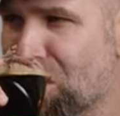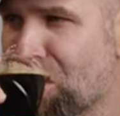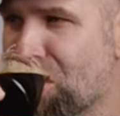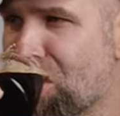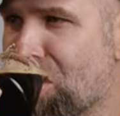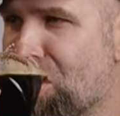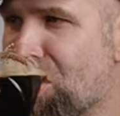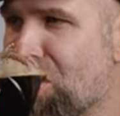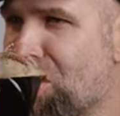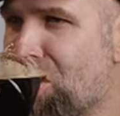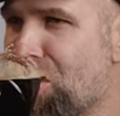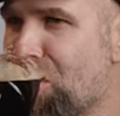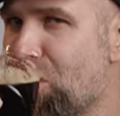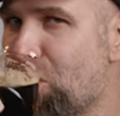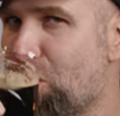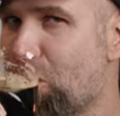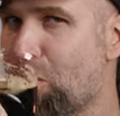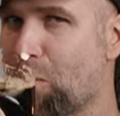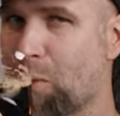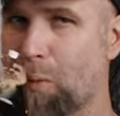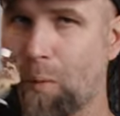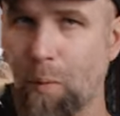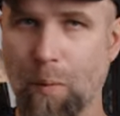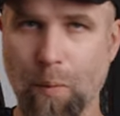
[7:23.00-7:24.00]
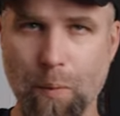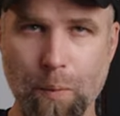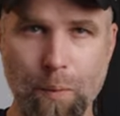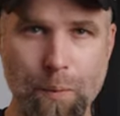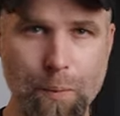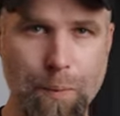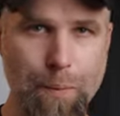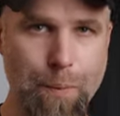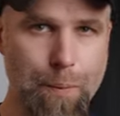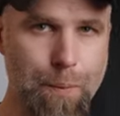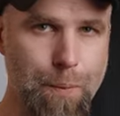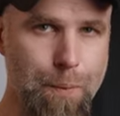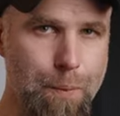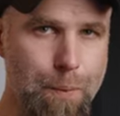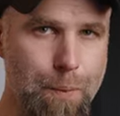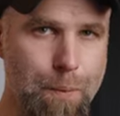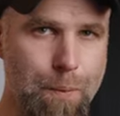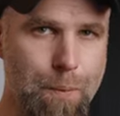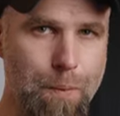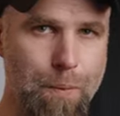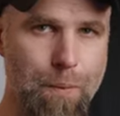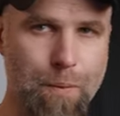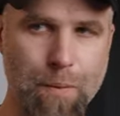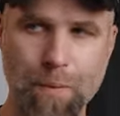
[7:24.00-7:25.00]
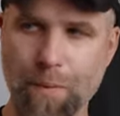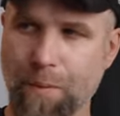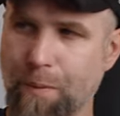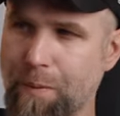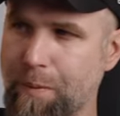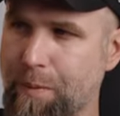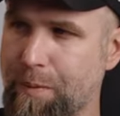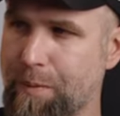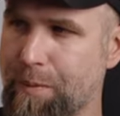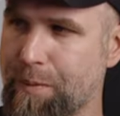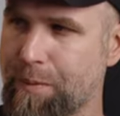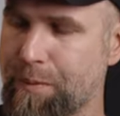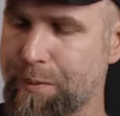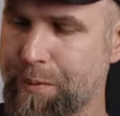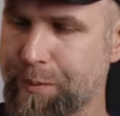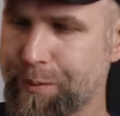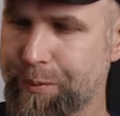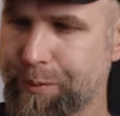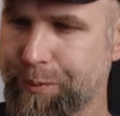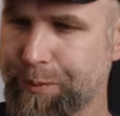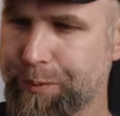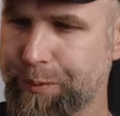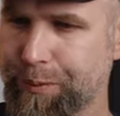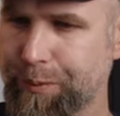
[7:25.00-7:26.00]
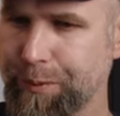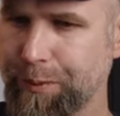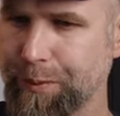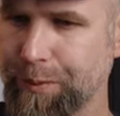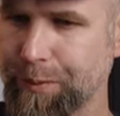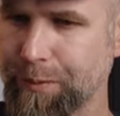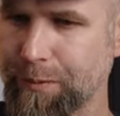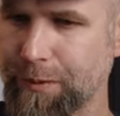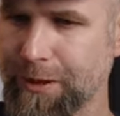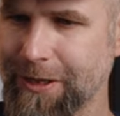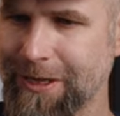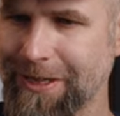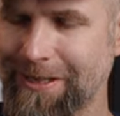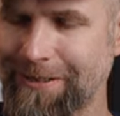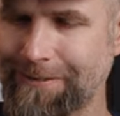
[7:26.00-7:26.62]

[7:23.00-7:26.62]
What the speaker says: (silence)